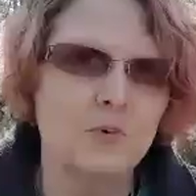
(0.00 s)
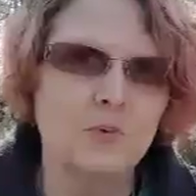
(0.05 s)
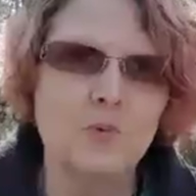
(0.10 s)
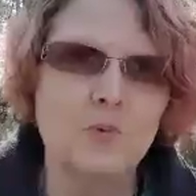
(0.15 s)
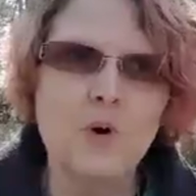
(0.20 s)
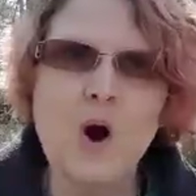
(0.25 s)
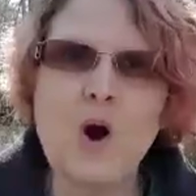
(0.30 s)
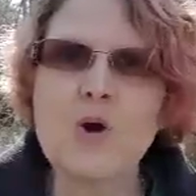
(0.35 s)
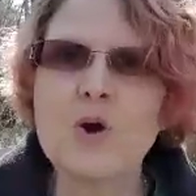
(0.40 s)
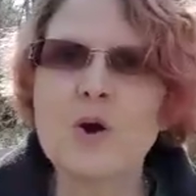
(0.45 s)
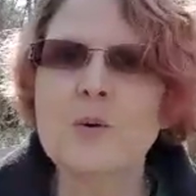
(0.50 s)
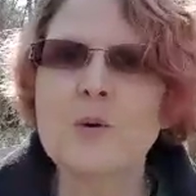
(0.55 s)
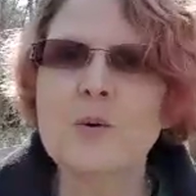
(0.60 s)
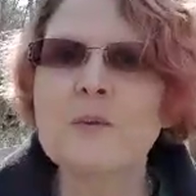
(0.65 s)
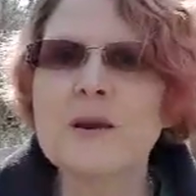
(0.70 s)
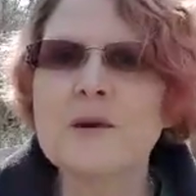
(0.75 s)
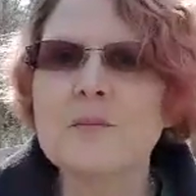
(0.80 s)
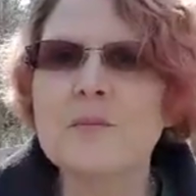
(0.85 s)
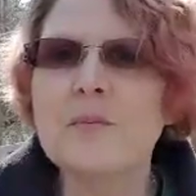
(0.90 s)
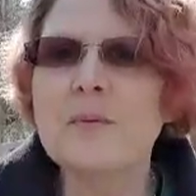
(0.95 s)

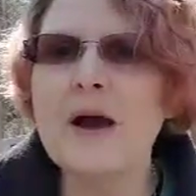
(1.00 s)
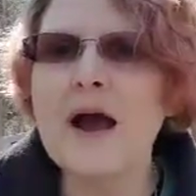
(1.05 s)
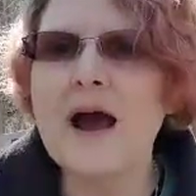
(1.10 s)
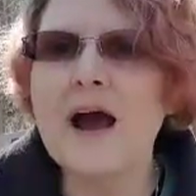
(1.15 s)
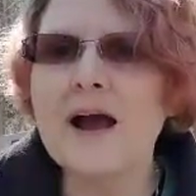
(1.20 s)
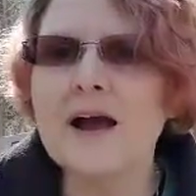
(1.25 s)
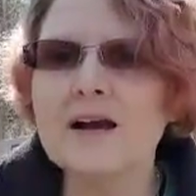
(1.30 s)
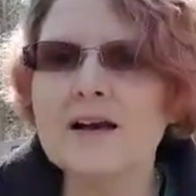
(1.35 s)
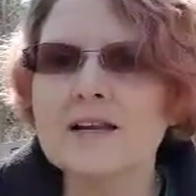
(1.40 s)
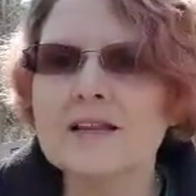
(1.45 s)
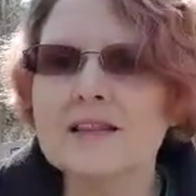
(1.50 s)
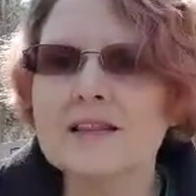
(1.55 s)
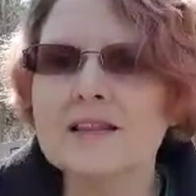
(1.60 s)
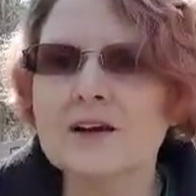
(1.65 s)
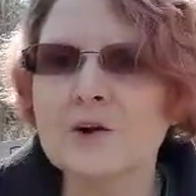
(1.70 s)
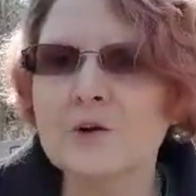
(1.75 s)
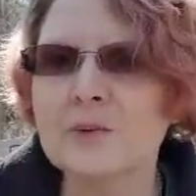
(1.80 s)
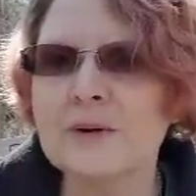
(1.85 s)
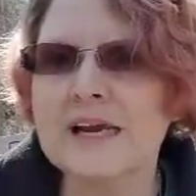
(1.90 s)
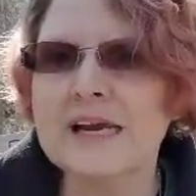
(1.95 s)
welcoming back the
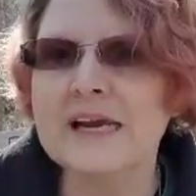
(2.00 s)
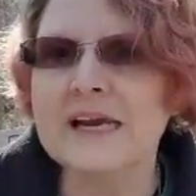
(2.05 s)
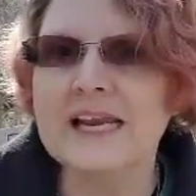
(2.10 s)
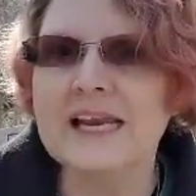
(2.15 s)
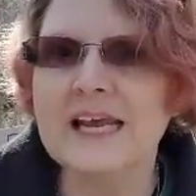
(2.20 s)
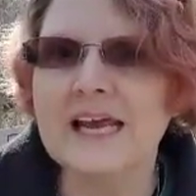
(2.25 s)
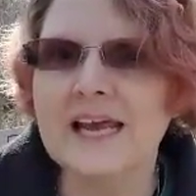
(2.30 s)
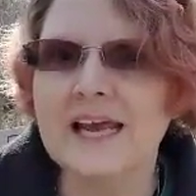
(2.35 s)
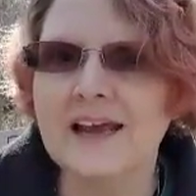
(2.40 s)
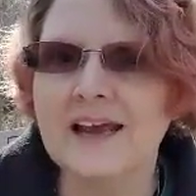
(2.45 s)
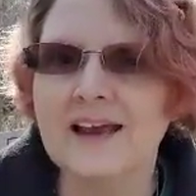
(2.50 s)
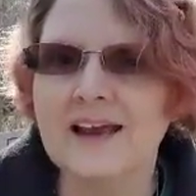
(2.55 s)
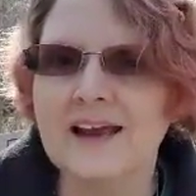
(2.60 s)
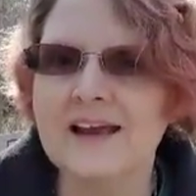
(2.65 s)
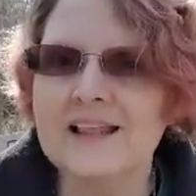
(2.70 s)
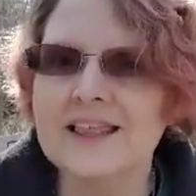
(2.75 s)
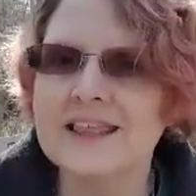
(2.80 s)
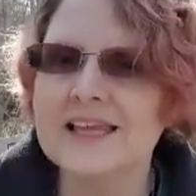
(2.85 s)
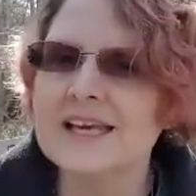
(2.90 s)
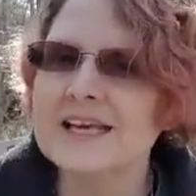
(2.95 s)

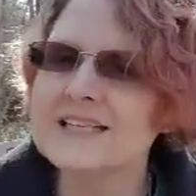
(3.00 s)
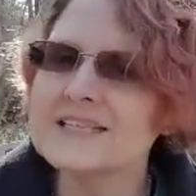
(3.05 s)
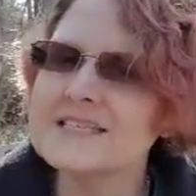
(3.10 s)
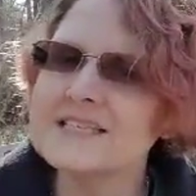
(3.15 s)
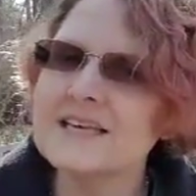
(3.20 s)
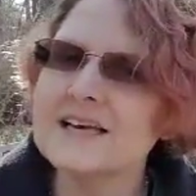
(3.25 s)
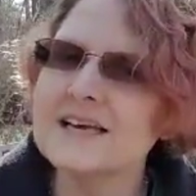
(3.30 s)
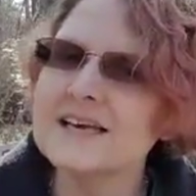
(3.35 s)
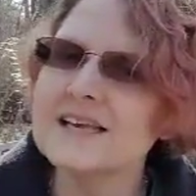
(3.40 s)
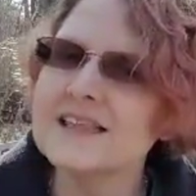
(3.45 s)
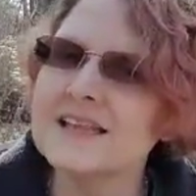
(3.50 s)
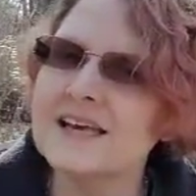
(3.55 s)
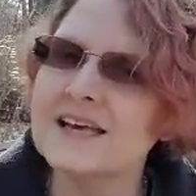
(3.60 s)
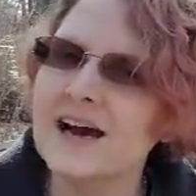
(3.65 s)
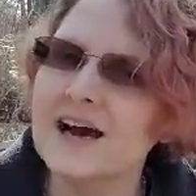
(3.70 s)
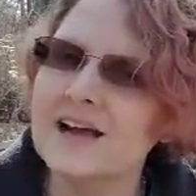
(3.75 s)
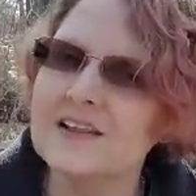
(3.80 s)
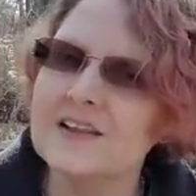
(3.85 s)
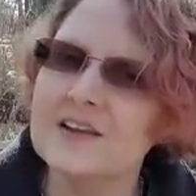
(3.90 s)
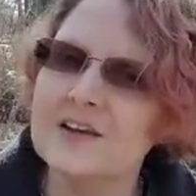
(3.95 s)
greening, things like
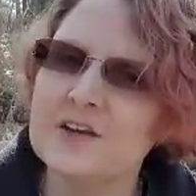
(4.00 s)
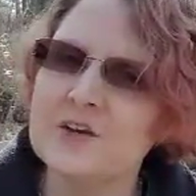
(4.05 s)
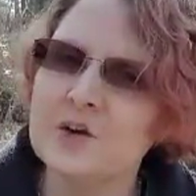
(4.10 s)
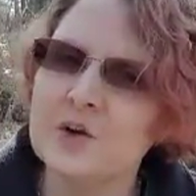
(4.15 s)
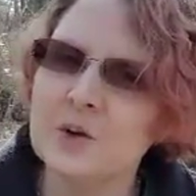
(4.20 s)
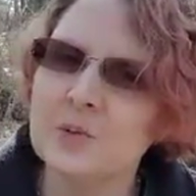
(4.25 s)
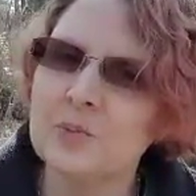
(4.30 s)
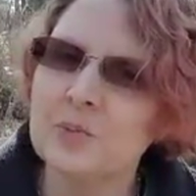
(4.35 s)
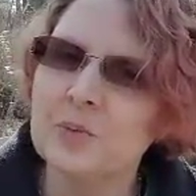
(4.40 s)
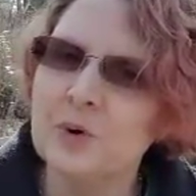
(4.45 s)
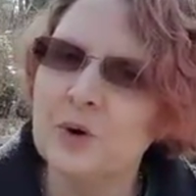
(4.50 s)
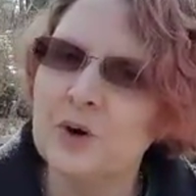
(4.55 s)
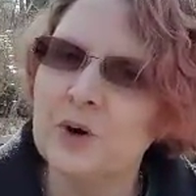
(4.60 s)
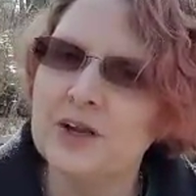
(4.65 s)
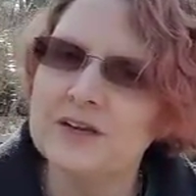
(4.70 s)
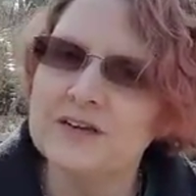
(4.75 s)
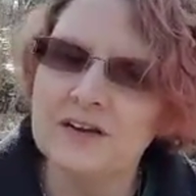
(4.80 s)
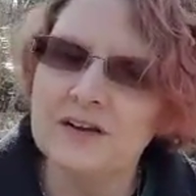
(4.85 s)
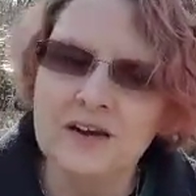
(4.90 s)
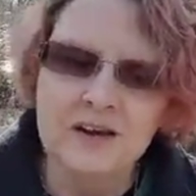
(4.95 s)
that you can
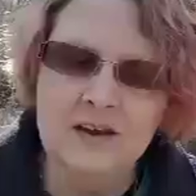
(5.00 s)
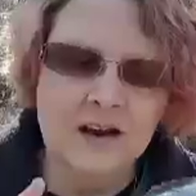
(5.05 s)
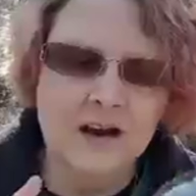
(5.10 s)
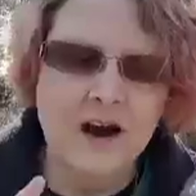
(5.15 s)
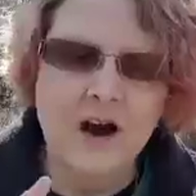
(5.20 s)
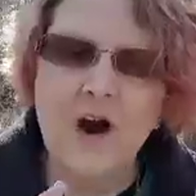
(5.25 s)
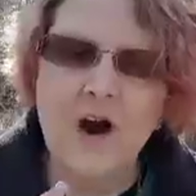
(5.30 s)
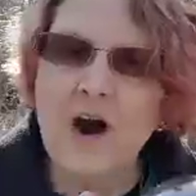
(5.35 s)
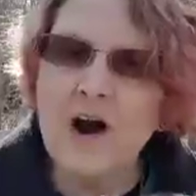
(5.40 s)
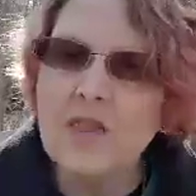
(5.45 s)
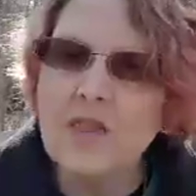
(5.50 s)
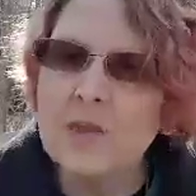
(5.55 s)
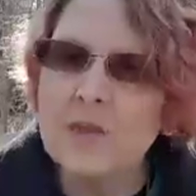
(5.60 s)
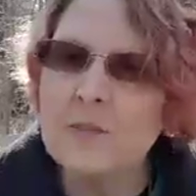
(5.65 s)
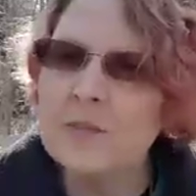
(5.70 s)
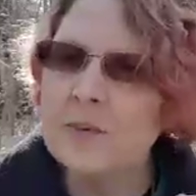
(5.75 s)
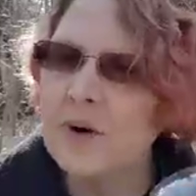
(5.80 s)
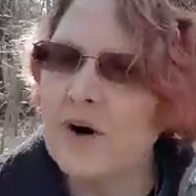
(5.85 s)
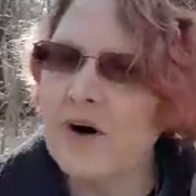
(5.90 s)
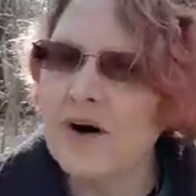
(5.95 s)
put on the
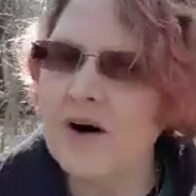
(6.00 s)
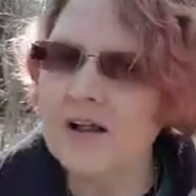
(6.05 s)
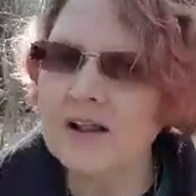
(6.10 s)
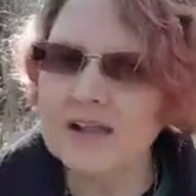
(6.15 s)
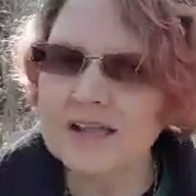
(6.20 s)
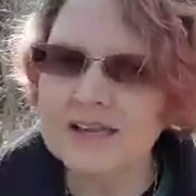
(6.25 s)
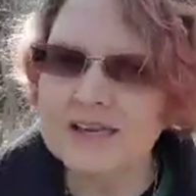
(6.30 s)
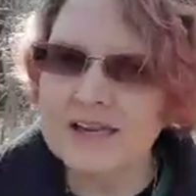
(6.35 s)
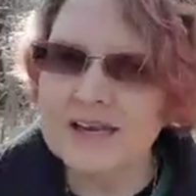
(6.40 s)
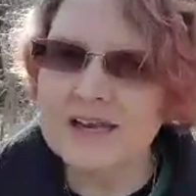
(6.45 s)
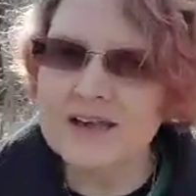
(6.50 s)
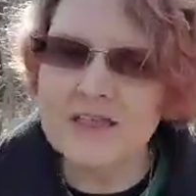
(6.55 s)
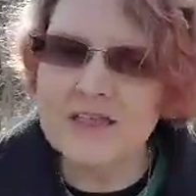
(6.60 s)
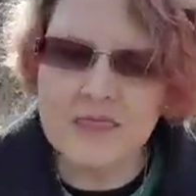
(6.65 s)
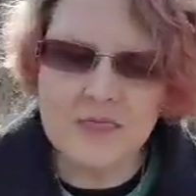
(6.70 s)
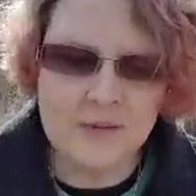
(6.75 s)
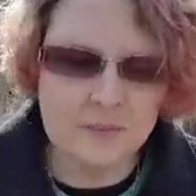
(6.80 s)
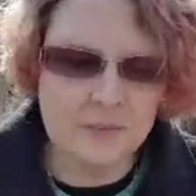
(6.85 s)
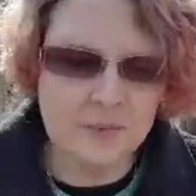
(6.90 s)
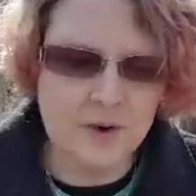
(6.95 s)
ball and
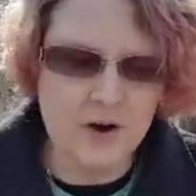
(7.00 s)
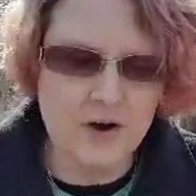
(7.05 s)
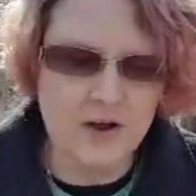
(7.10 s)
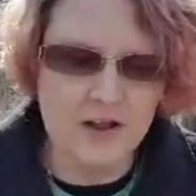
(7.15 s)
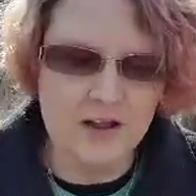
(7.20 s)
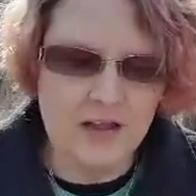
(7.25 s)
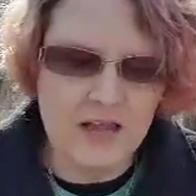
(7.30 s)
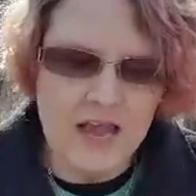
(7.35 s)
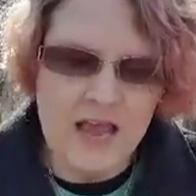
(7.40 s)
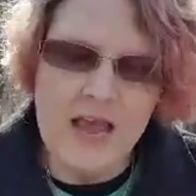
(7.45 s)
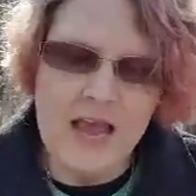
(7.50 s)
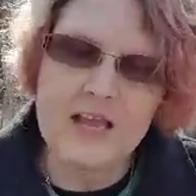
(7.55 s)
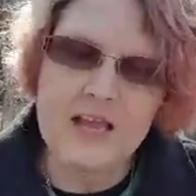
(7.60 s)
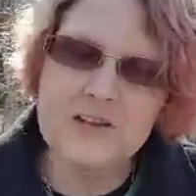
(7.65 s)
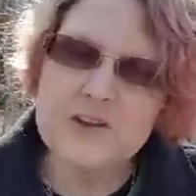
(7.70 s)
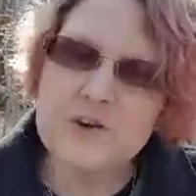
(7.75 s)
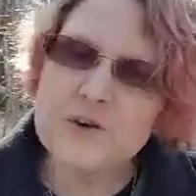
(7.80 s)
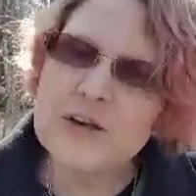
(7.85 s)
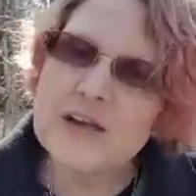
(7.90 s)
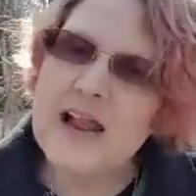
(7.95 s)
in the ball,
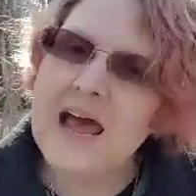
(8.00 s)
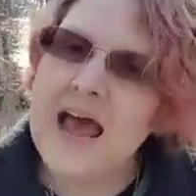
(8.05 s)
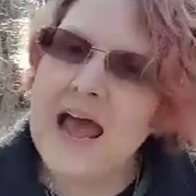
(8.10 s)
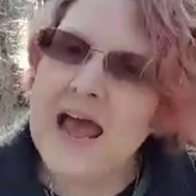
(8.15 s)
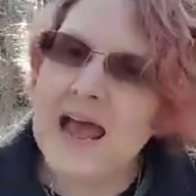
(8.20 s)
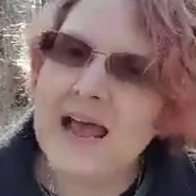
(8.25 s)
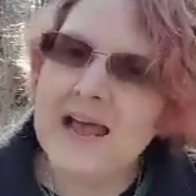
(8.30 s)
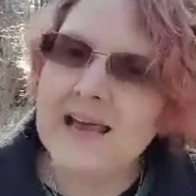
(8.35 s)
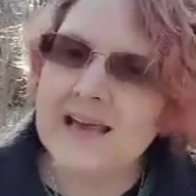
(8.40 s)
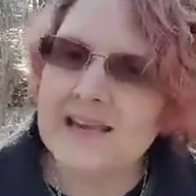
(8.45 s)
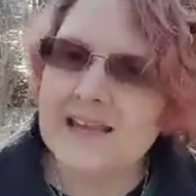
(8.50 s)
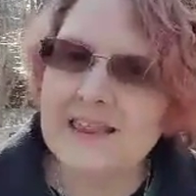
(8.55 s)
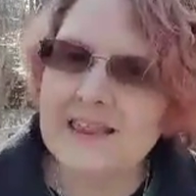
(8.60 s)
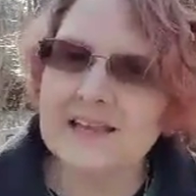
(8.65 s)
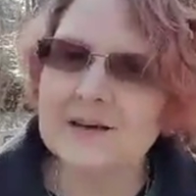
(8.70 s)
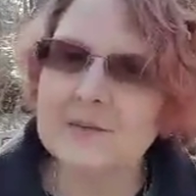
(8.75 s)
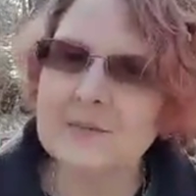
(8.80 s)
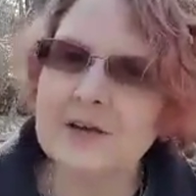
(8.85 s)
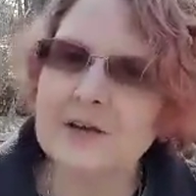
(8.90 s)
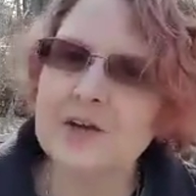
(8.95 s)
and you can hang
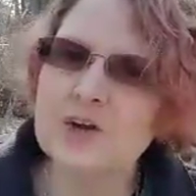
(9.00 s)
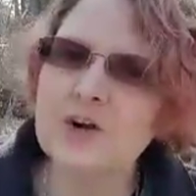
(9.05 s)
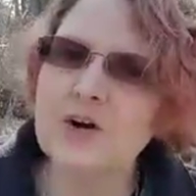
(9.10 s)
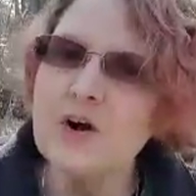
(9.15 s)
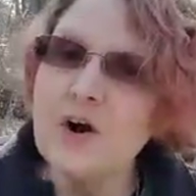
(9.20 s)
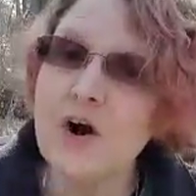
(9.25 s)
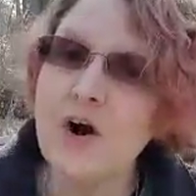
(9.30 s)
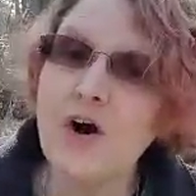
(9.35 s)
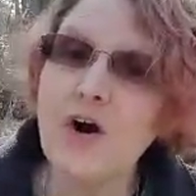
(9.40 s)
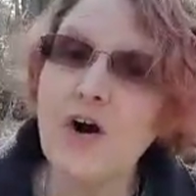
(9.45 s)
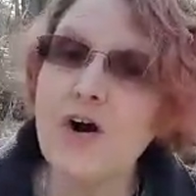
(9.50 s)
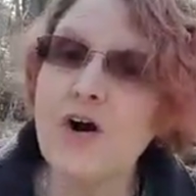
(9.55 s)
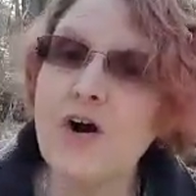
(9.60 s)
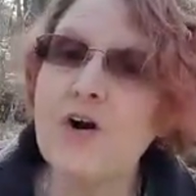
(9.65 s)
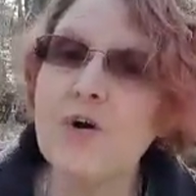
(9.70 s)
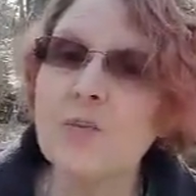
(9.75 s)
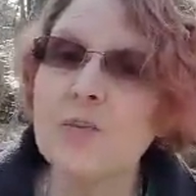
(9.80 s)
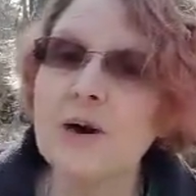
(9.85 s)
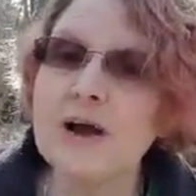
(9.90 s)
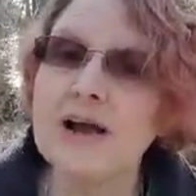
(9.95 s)
them in your
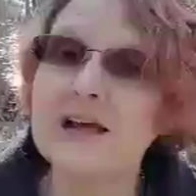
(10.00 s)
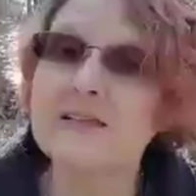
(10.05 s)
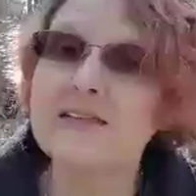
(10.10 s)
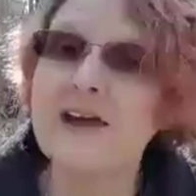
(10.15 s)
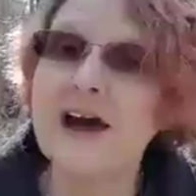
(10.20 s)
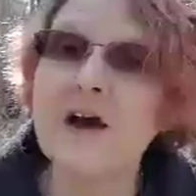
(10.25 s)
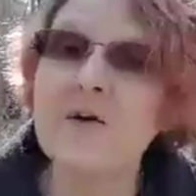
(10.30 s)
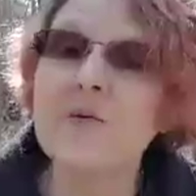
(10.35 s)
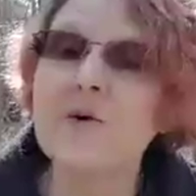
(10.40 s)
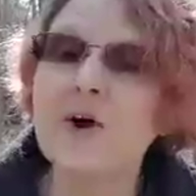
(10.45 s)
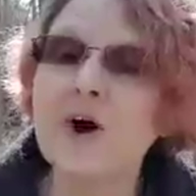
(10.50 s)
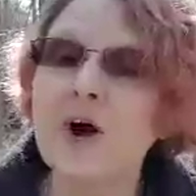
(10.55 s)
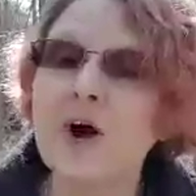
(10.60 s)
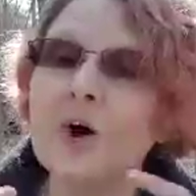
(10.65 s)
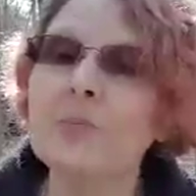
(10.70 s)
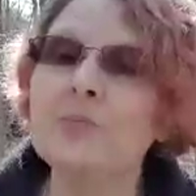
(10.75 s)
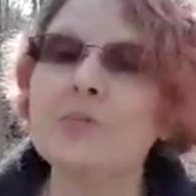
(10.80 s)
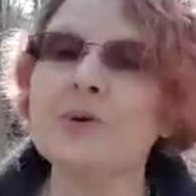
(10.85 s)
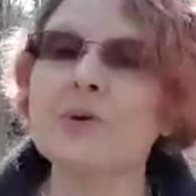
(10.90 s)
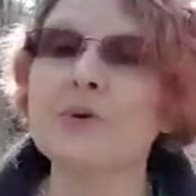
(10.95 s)
home, and that will
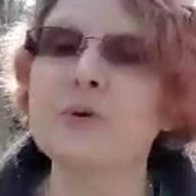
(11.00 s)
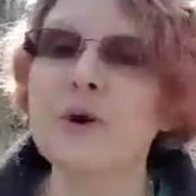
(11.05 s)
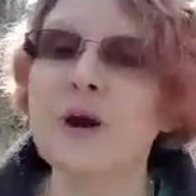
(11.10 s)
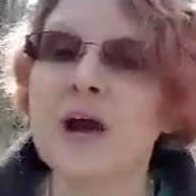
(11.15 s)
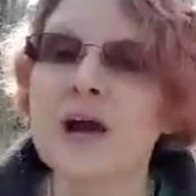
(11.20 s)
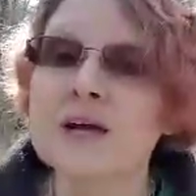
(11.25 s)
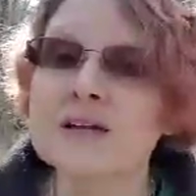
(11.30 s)
help you